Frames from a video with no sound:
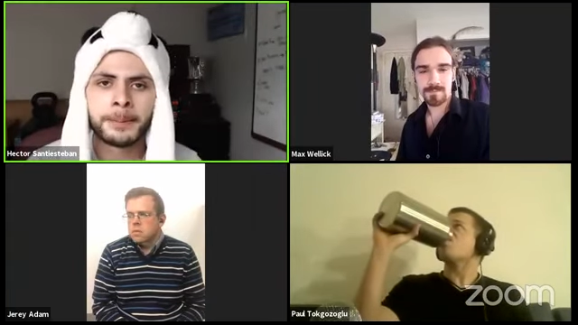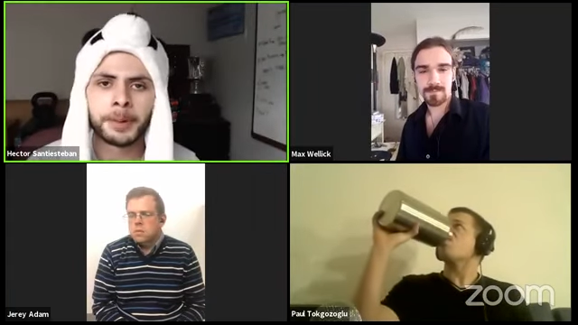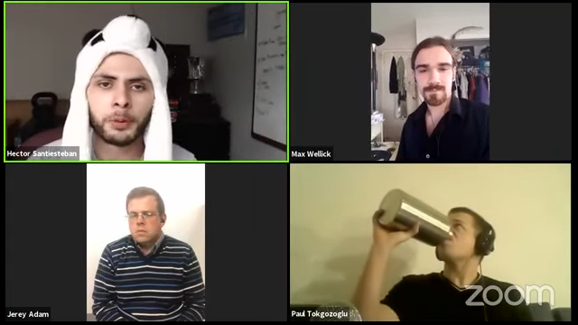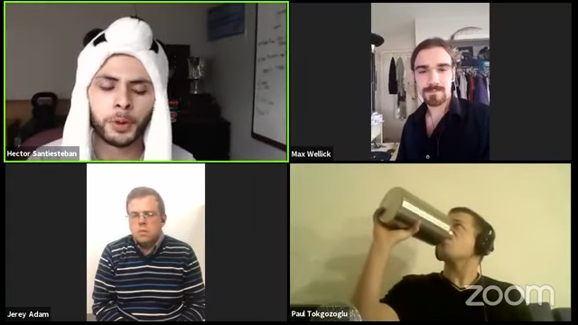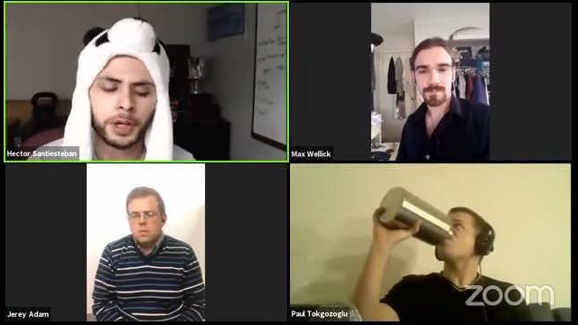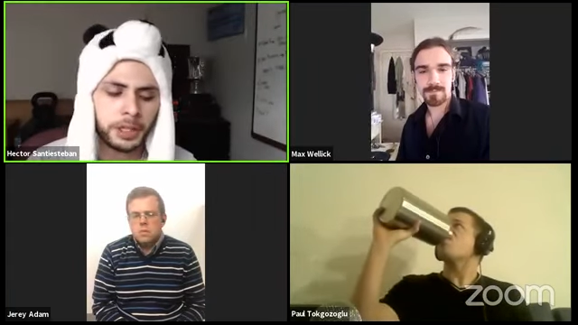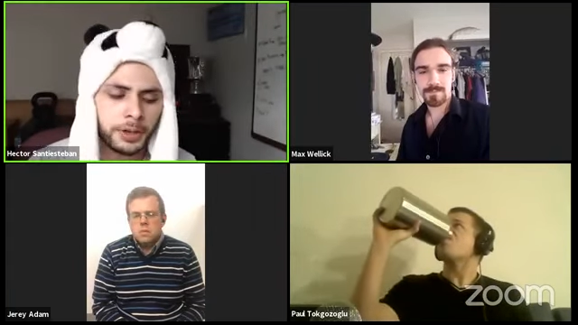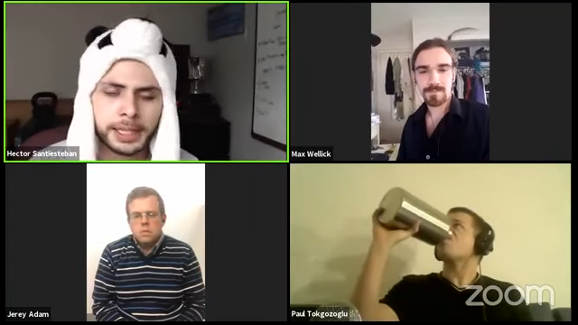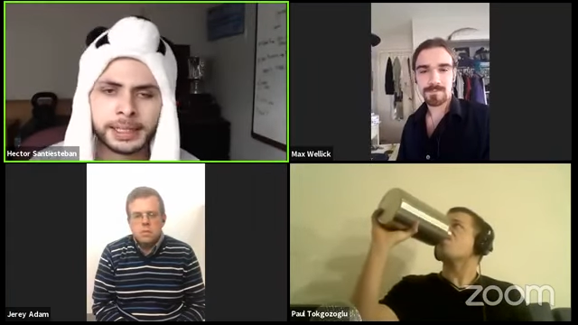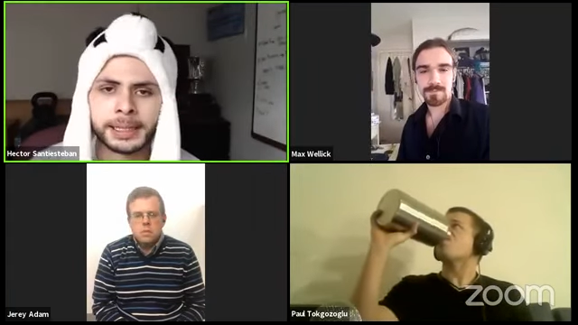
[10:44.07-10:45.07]
Speaker 1: But what do you
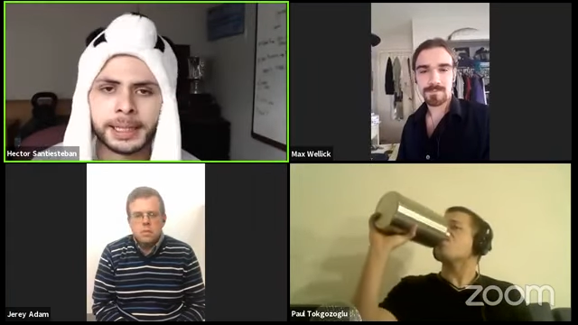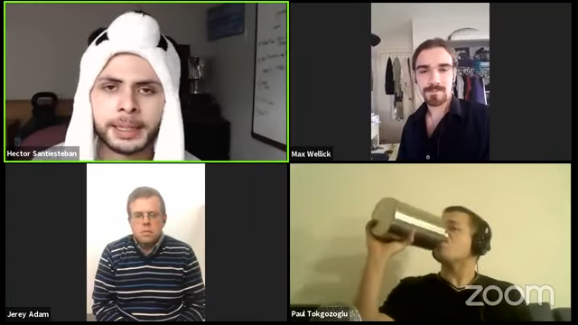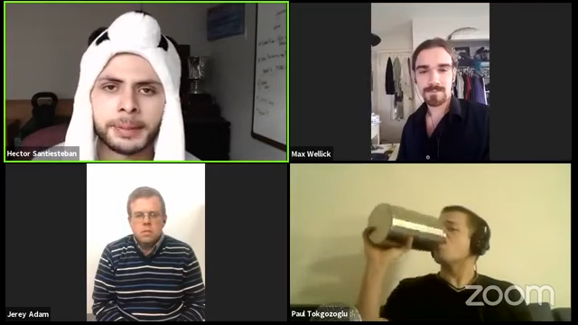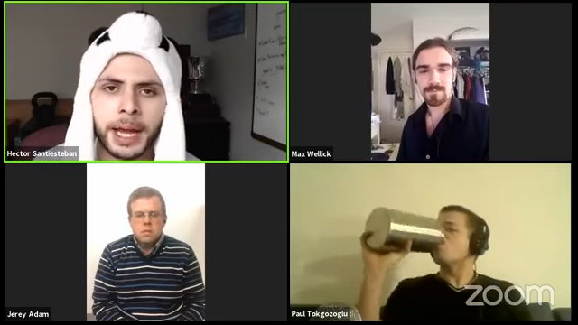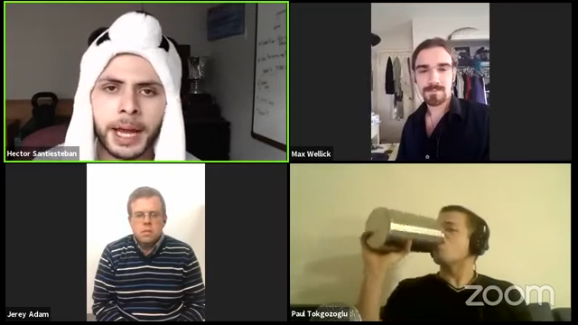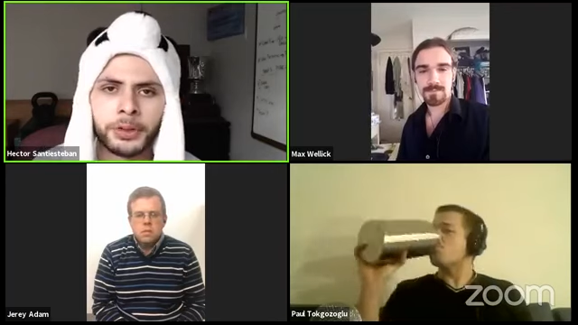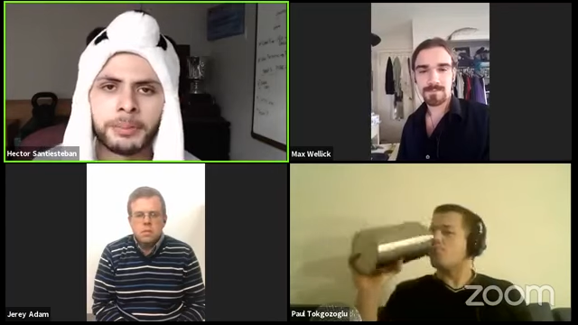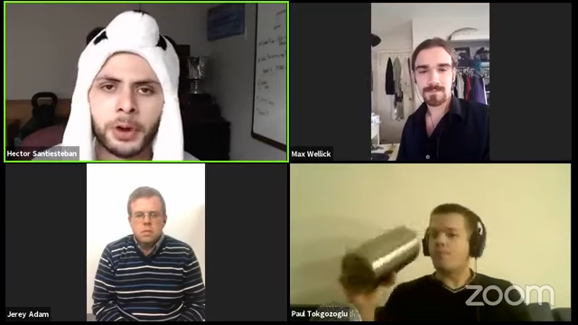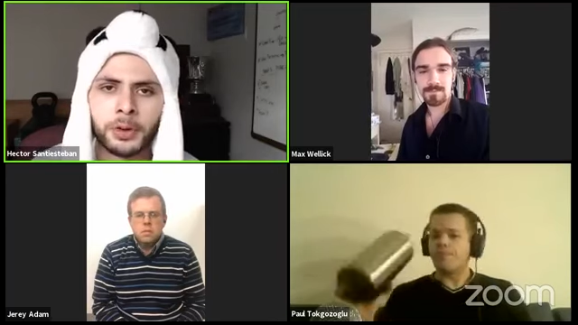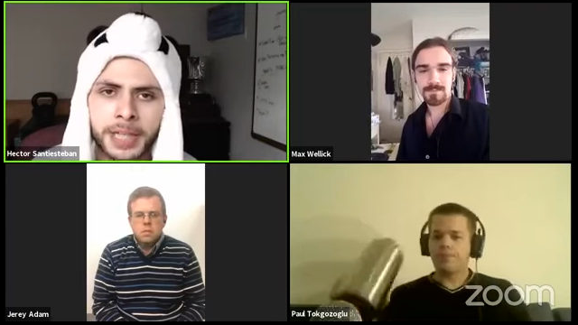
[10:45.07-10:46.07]
guys think about the
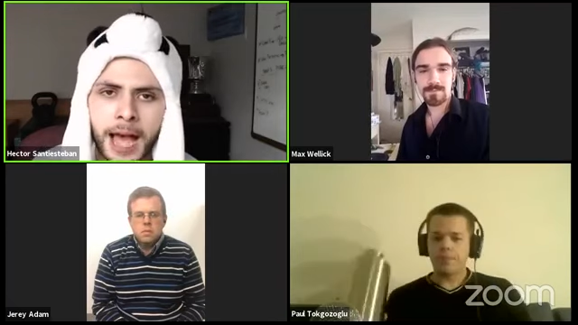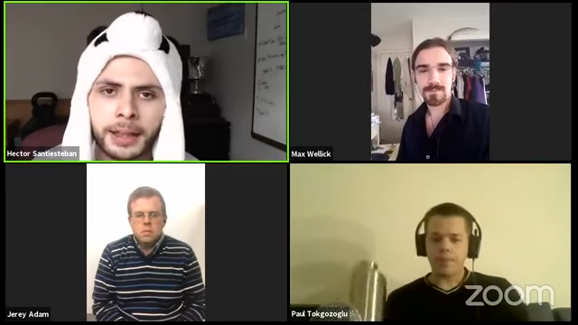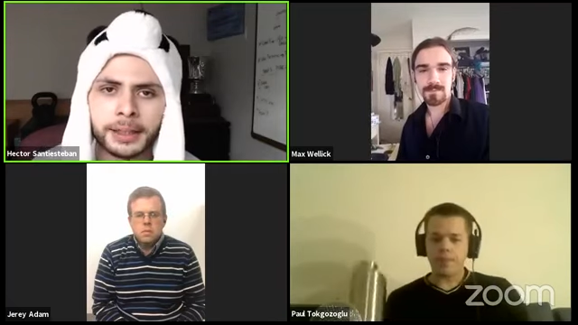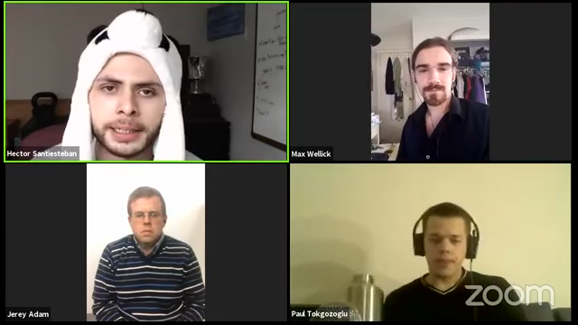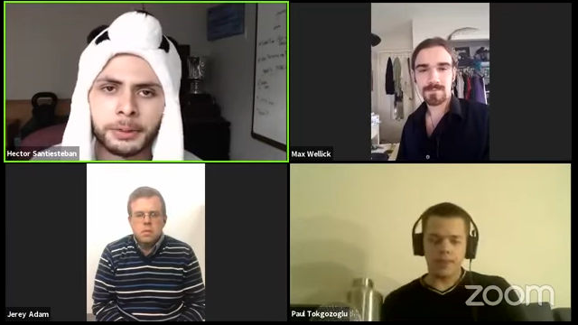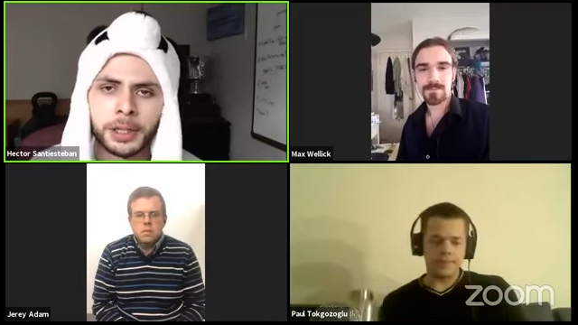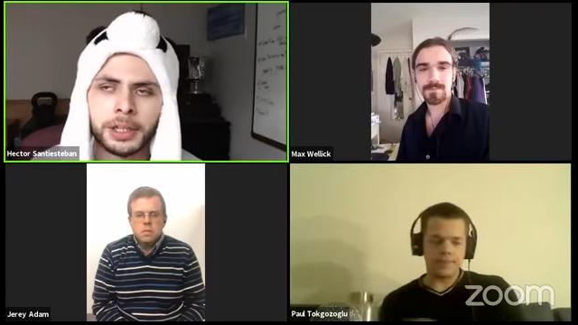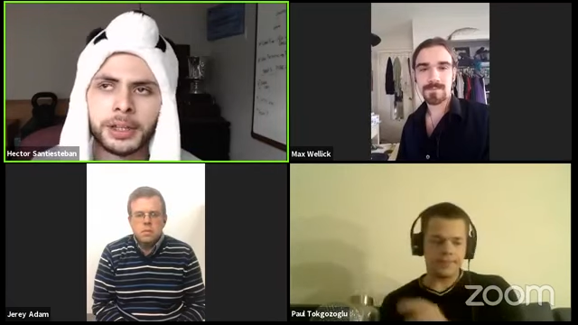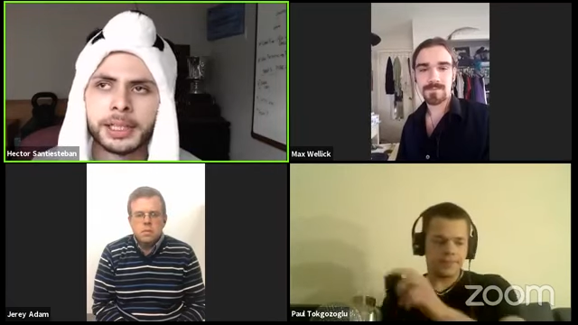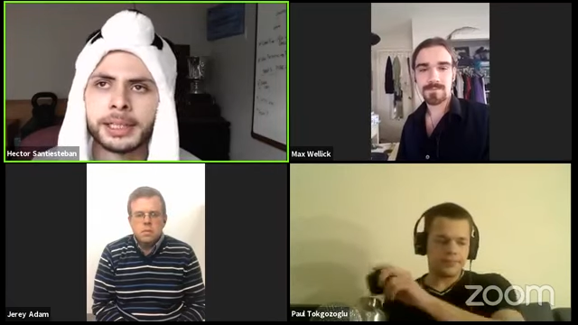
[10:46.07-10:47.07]
modality and what do
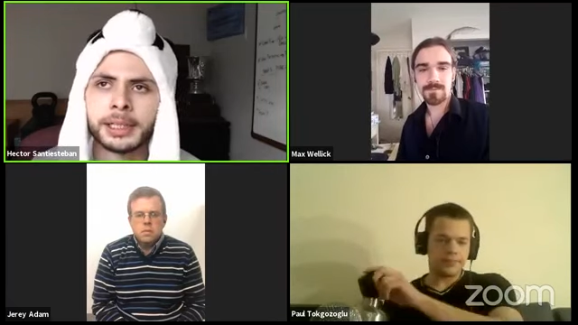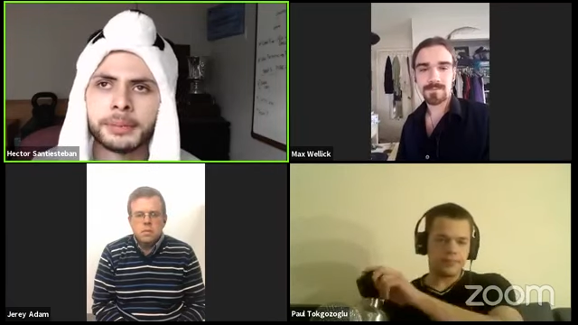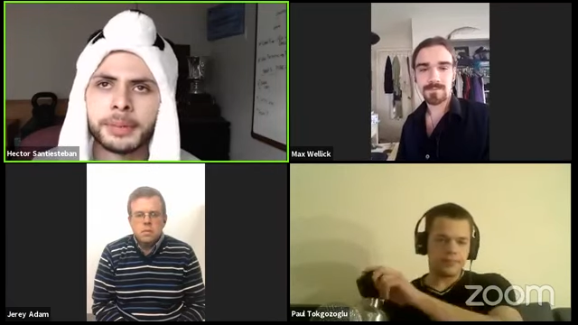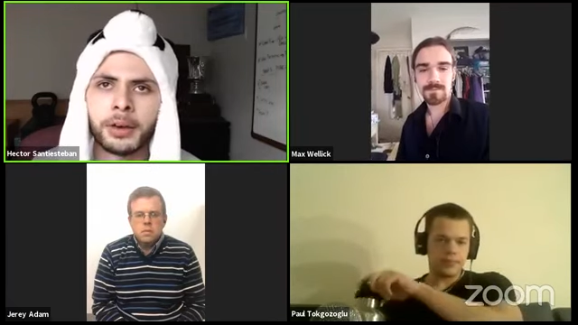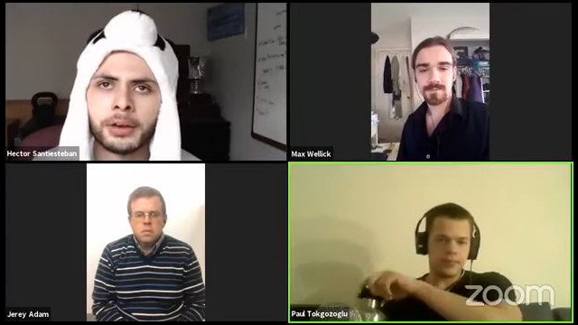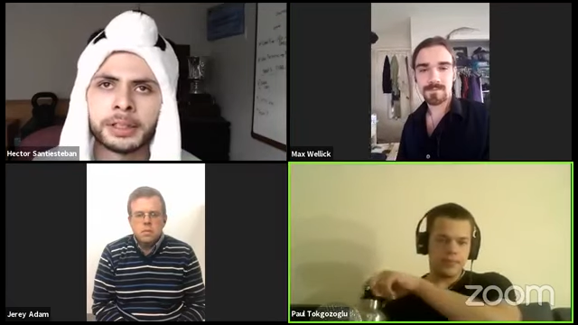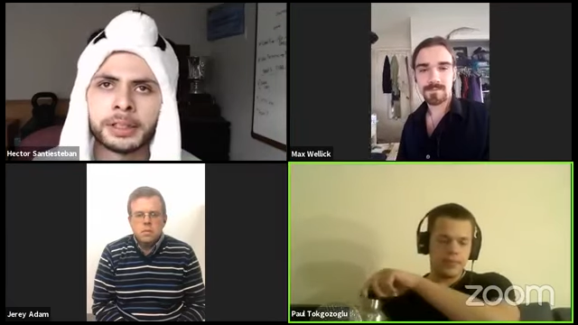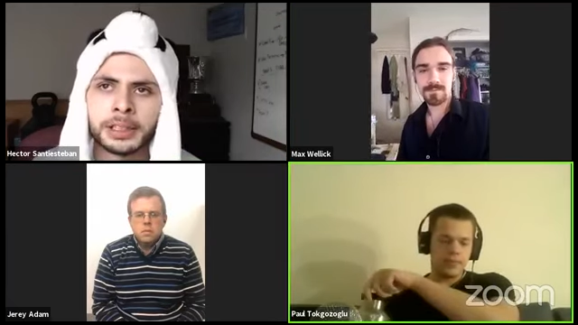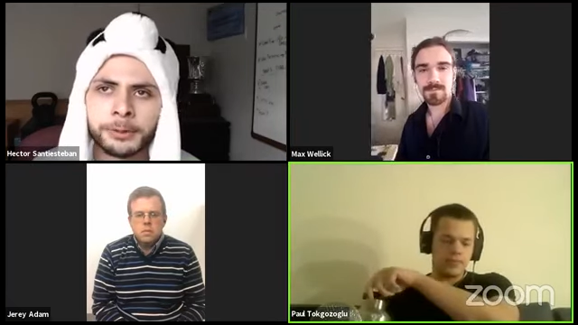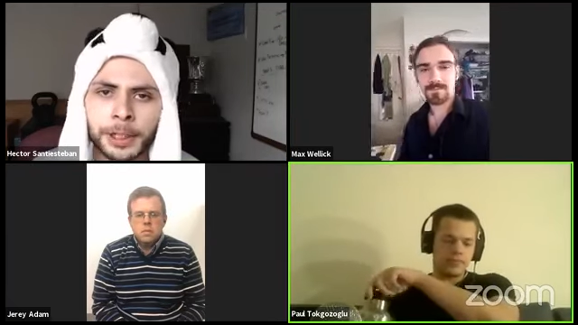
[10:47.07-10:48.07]
you guys think about
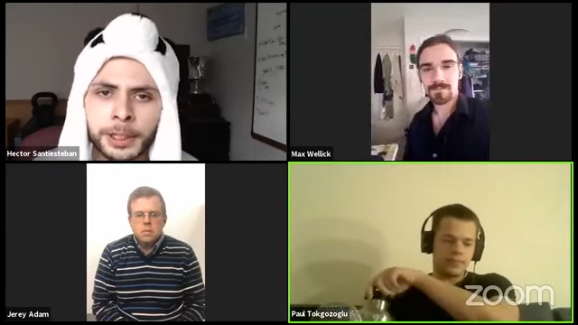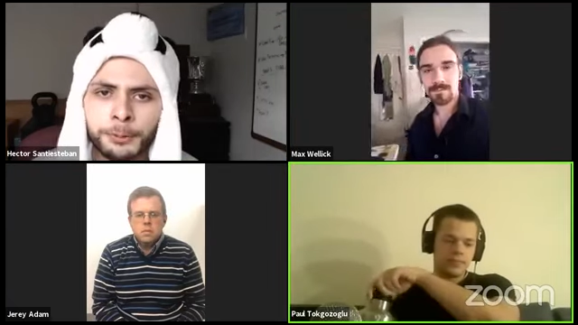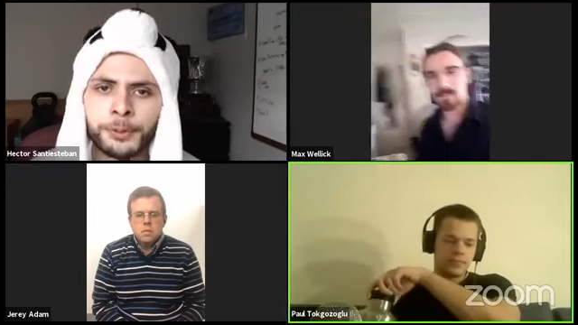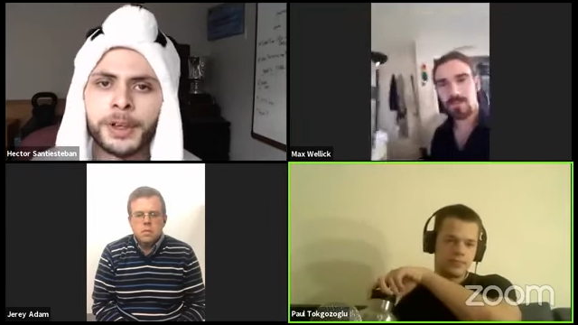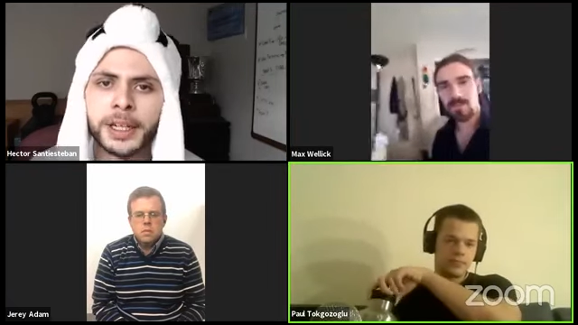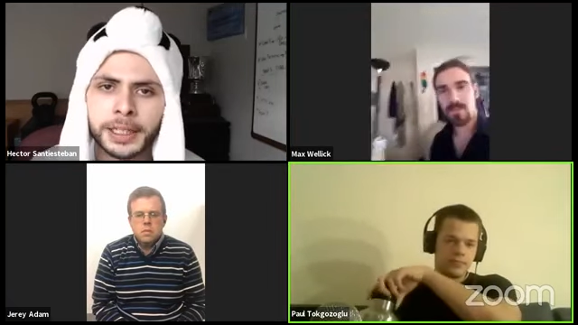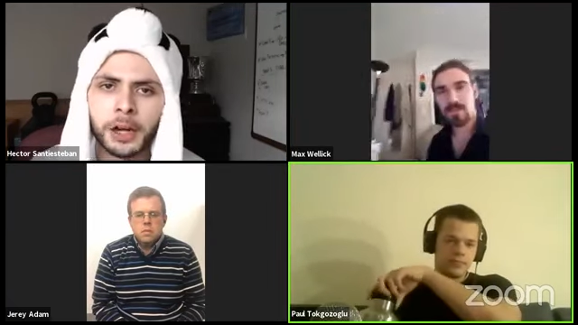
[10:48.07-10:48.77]
delivering video